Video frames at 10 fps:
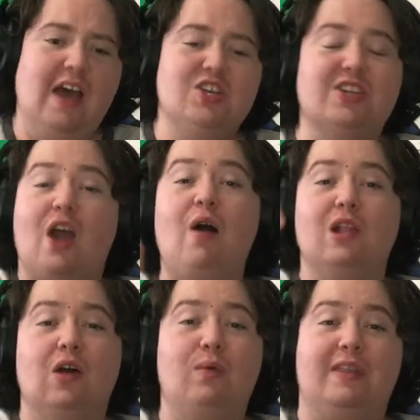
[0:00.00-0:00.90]
Just go
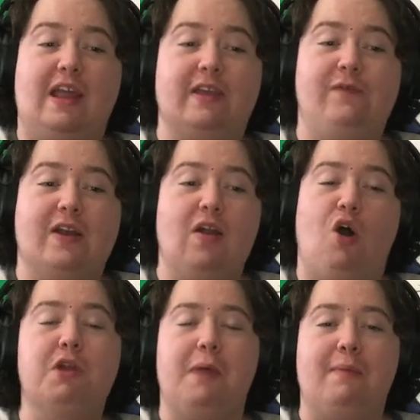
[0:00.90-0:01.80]
along with that. The fucking
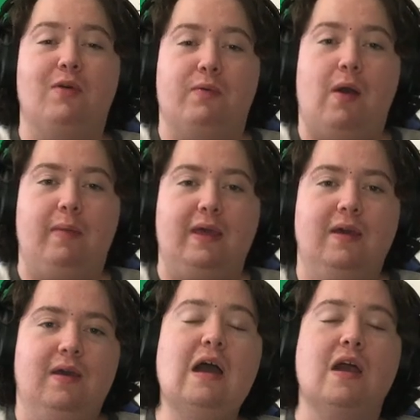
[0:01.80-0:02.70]
old people will probably
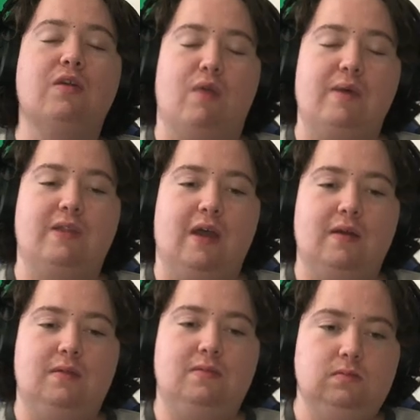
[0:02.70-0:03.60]
agree with that.